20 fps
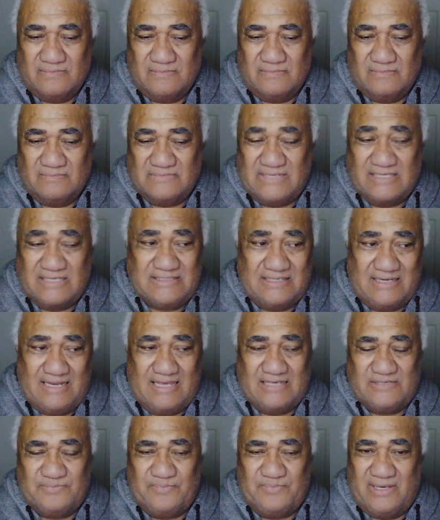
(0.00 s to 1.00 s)
That's the
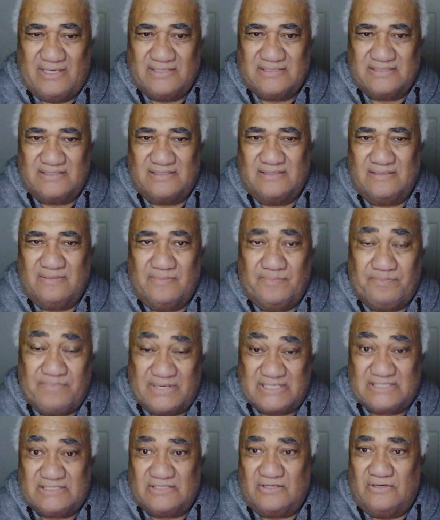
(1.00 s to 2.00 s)
last
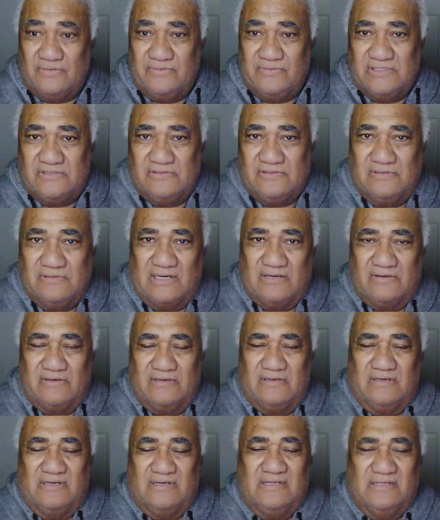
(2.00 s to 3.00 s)
bus going to our
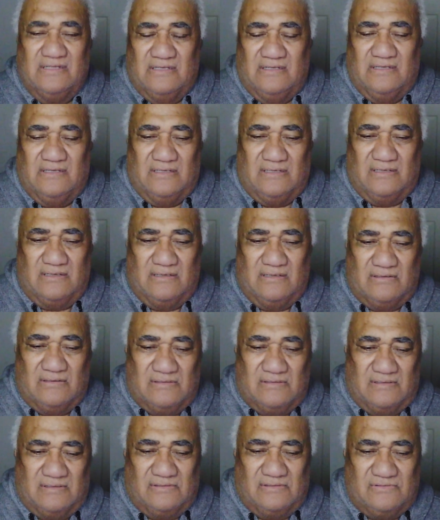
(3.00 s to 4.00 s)

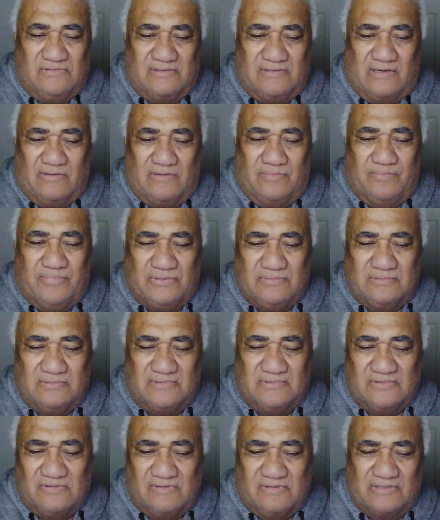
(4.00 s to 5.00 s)
boat,
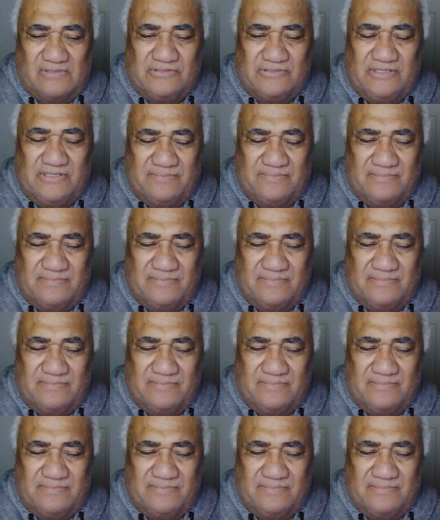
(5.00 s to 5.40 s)
to our ship.